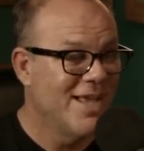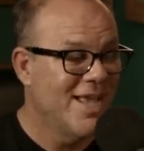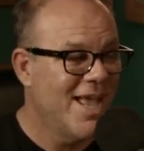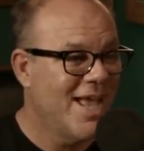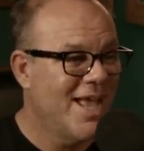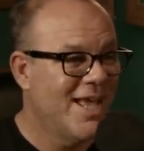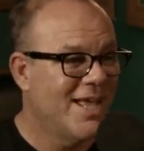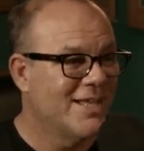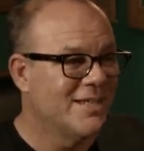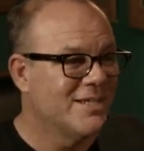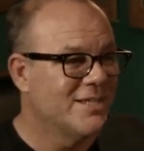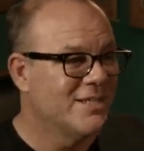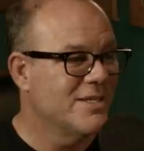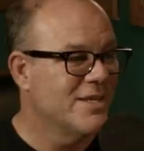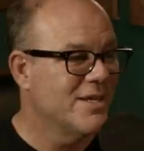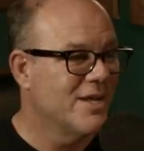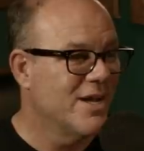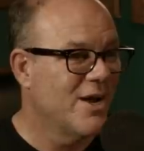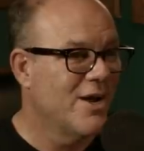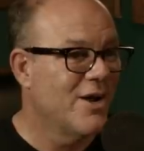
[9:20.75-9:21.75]
And
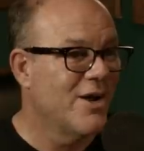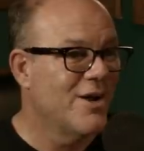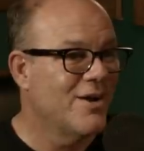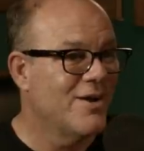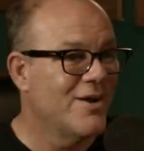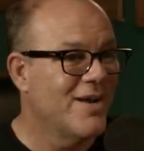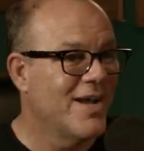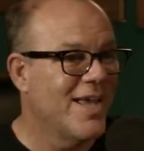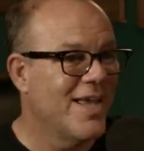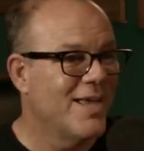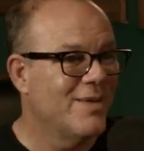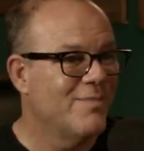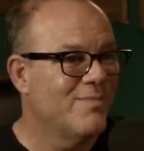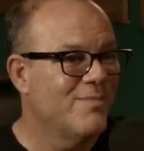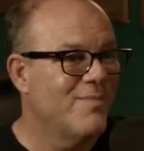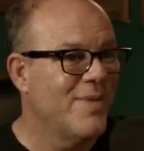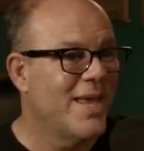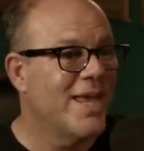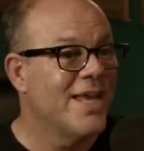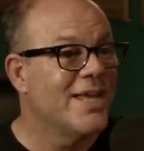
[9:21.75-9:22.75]
mm. her
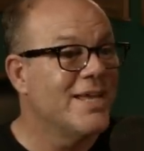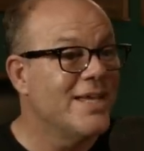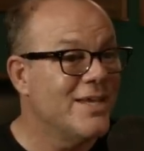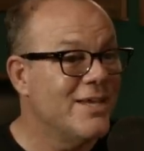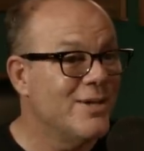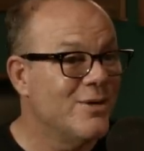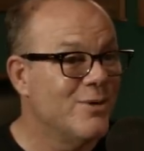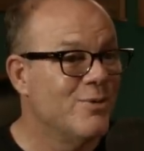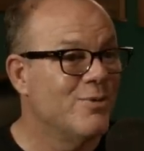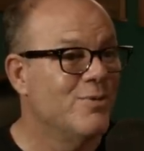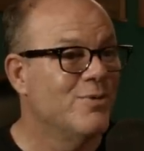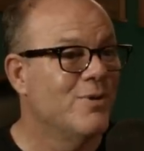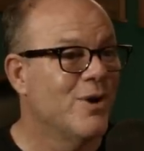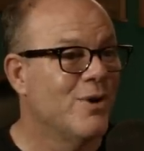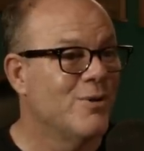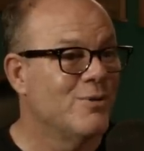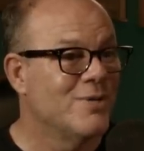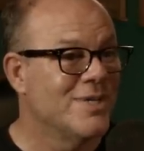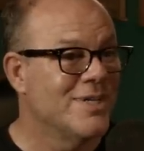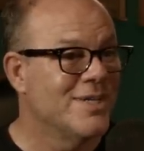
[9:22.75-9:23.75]
and Manny, who
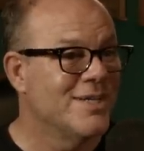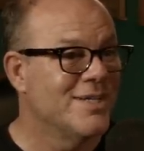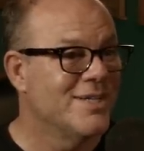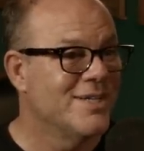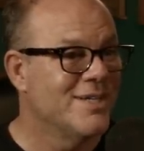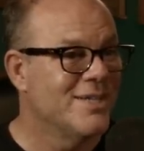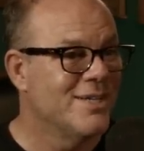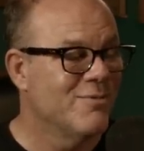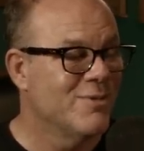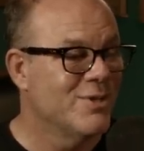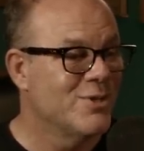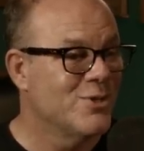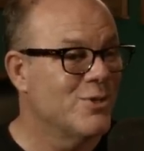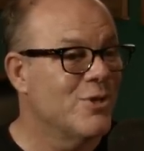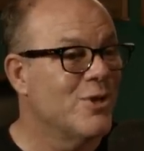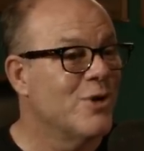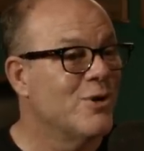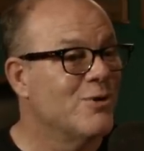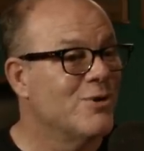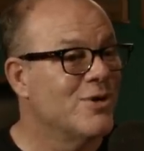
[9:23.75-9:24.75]
owned it, the
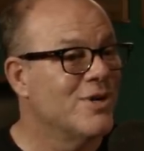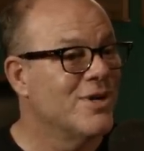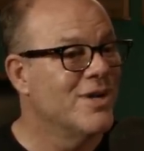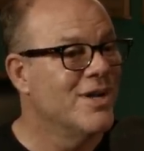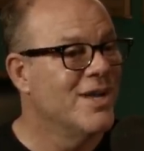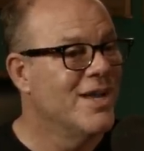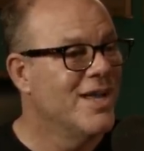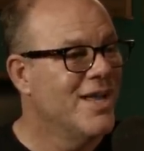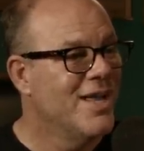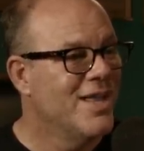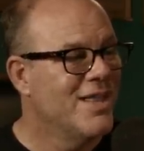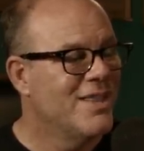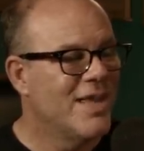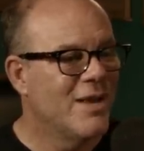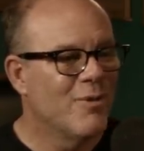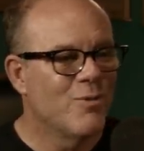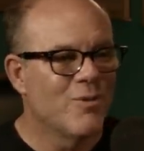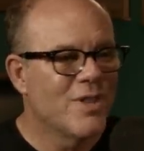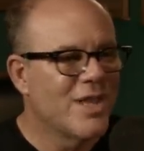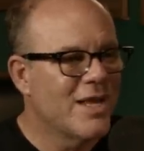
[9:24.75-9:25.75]
original owner, mm.
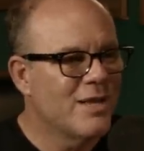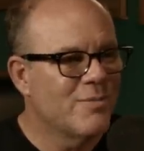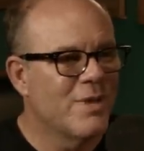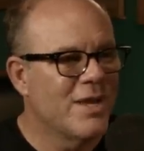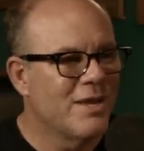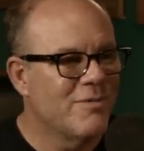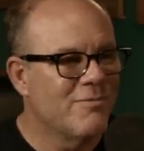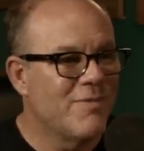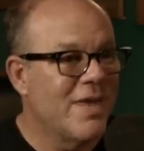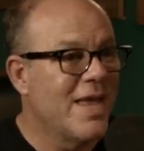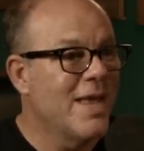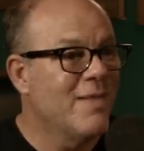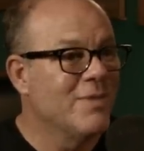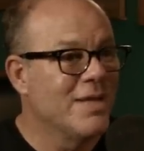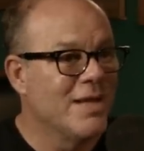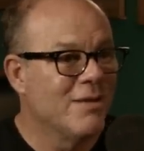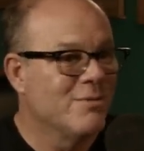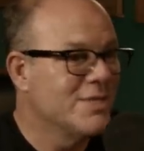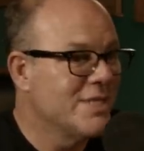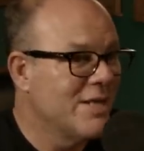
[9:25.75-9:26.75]
they were like my
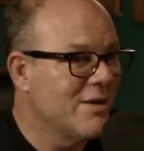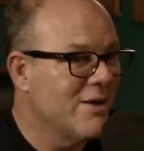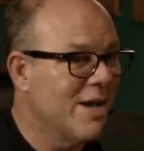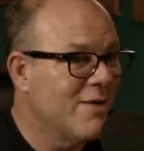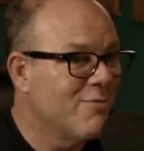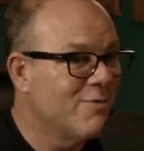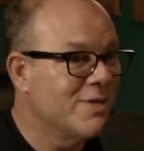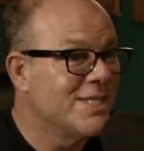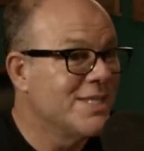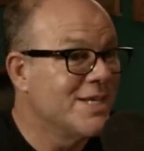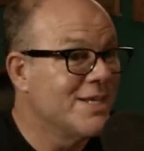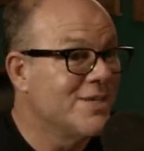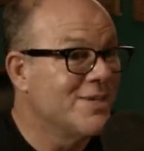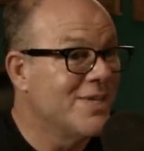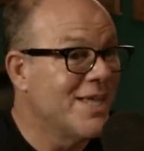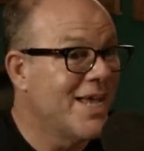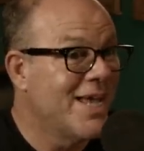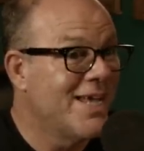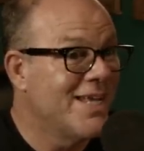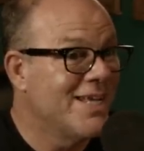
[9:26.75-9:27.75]
family. I was there every oh. single
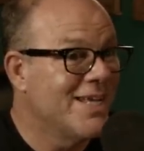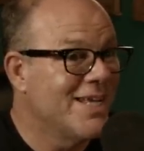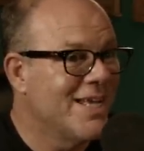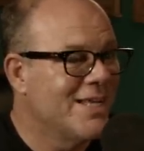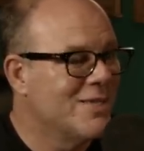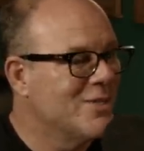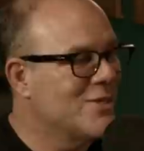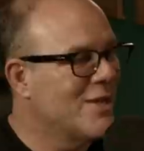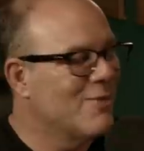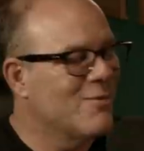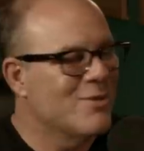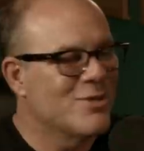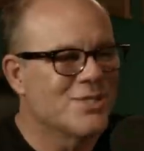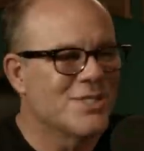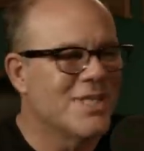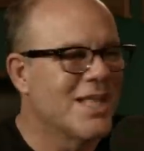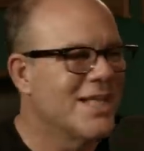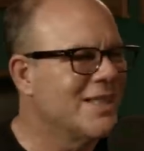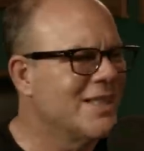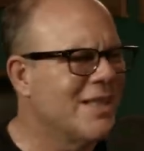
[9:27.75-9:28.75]
night, and they were
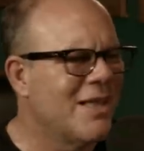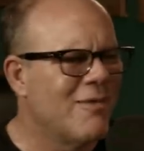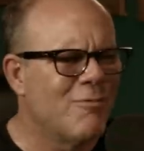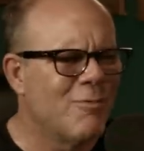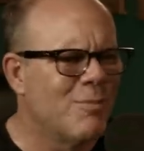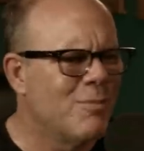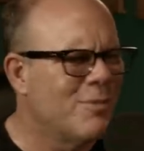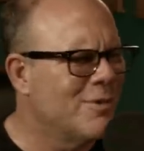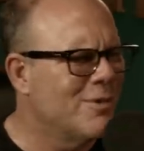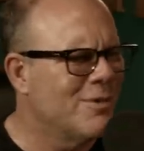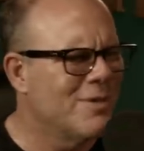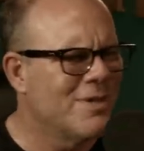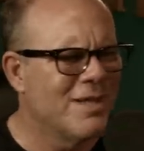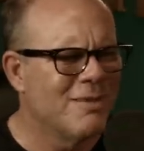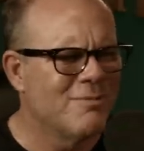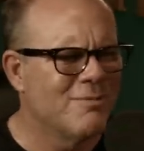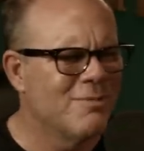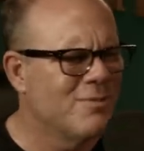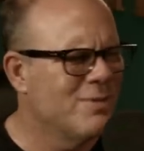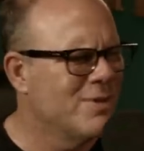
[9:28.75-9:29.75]
just like oh. lovable.
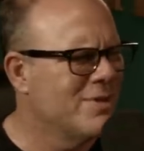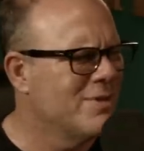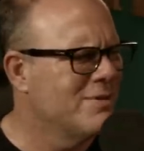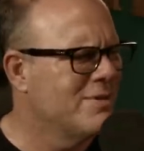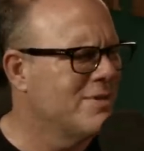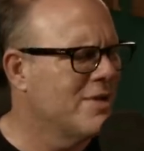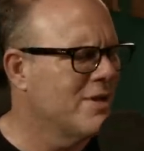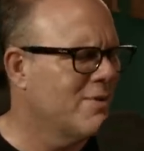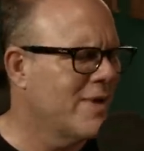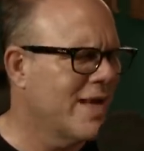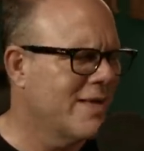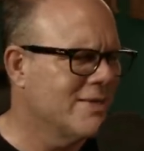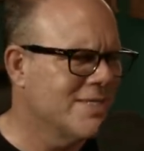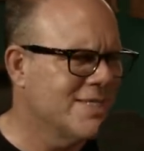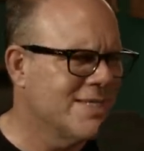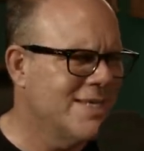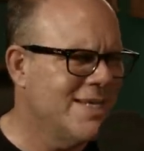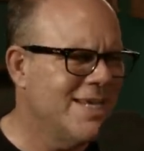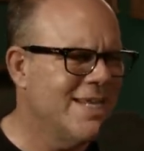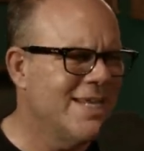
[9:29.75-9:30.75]
I, we'd go out
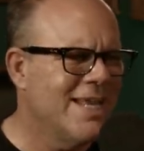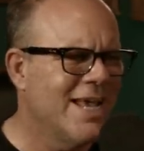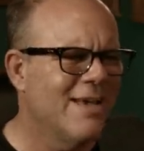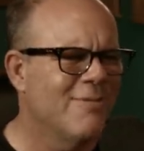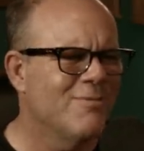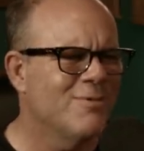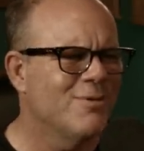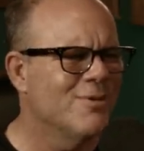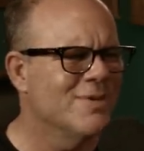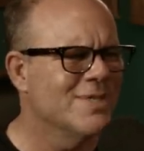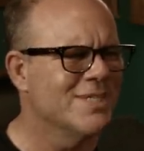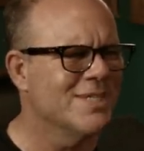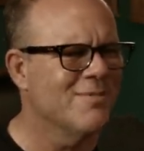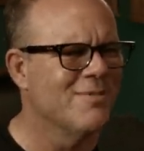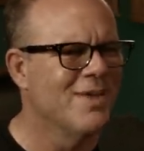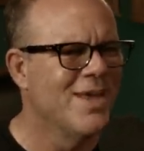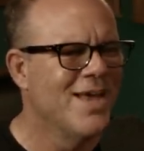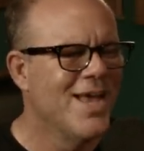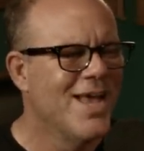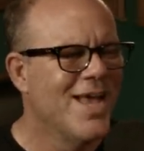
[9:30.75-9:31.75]
to eat after and
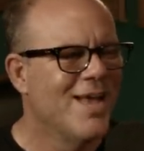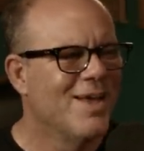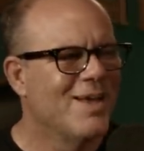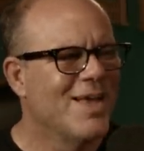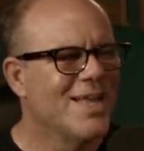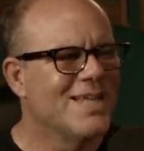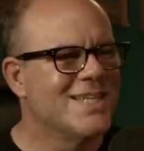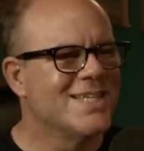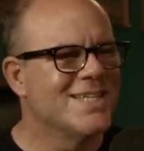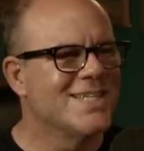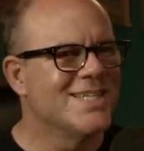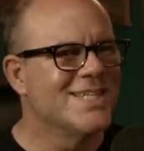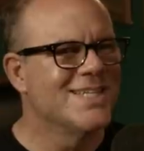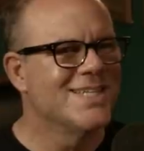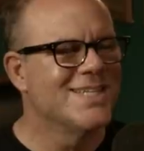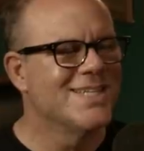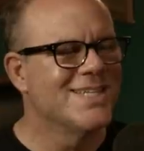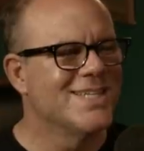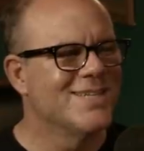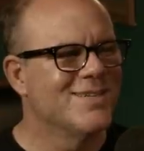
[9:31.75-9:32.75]
stuff, and to
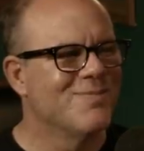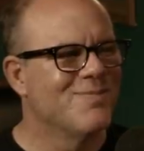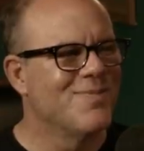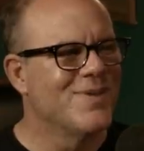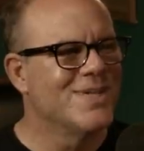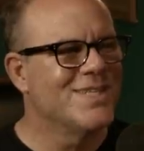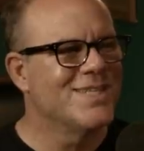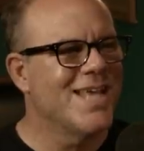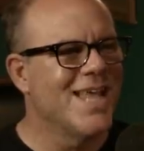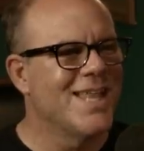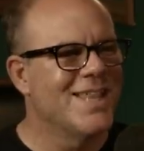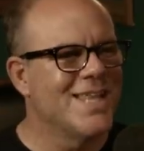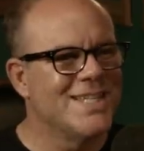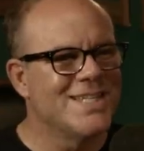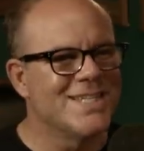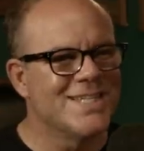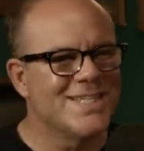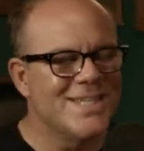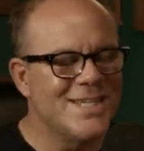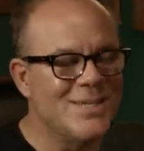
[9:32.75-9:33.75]
That's nice. But and then
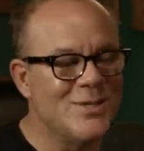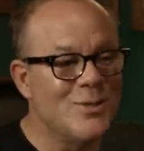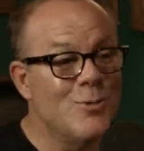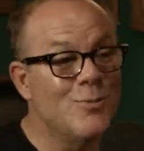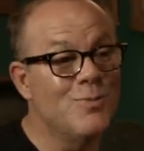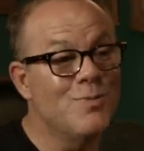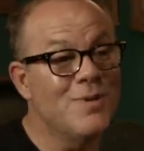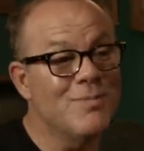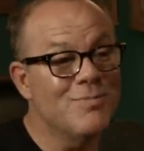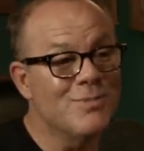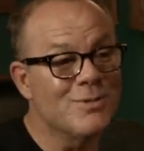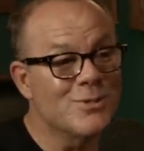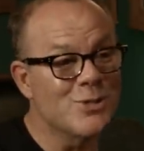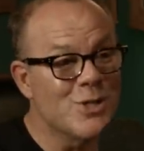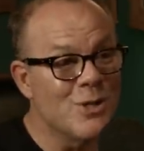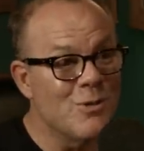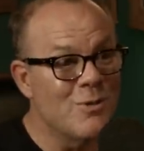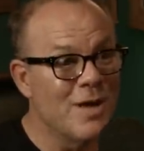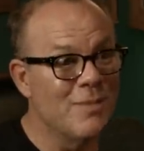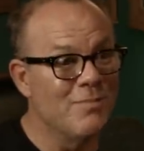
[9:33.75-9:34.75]
to see new people
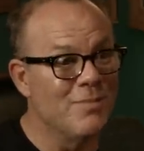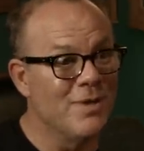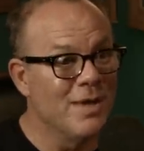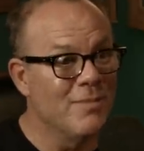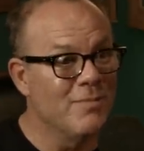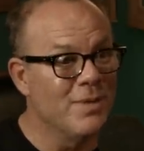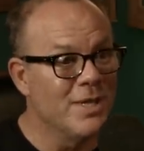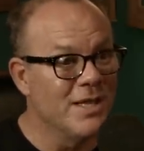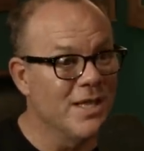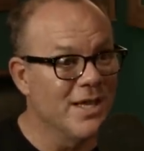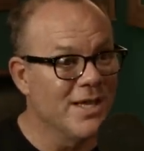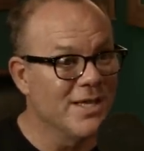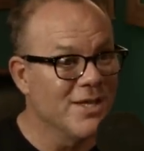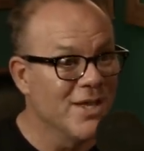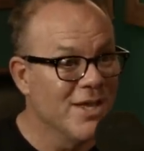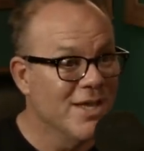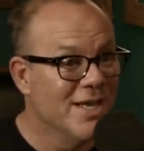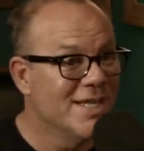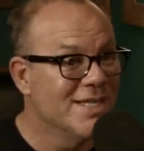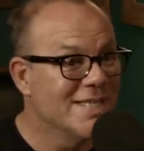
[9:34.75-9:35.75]
show up and be
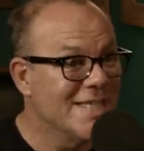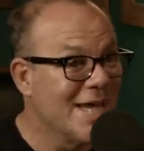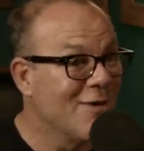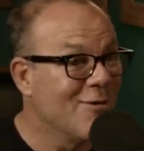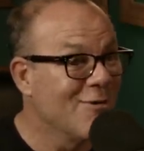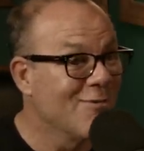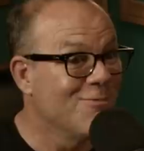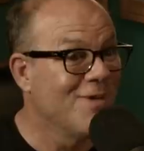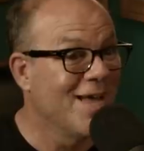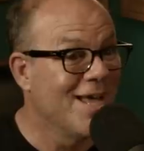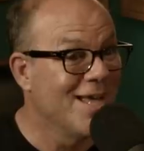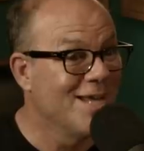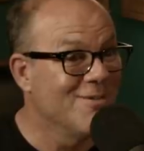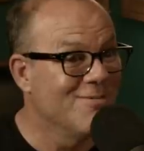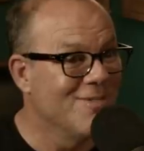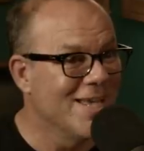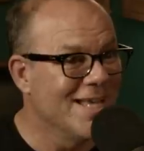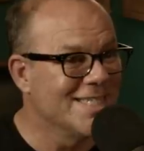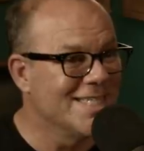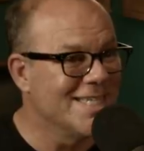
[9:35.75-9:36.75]
like terrified
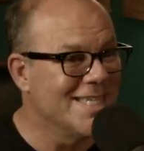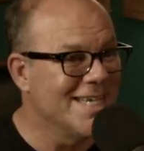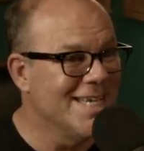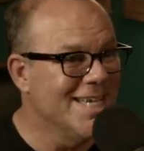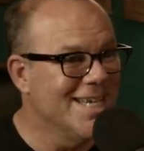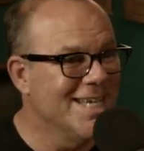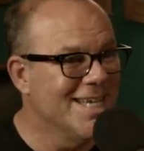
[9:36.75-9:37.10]
of Estee,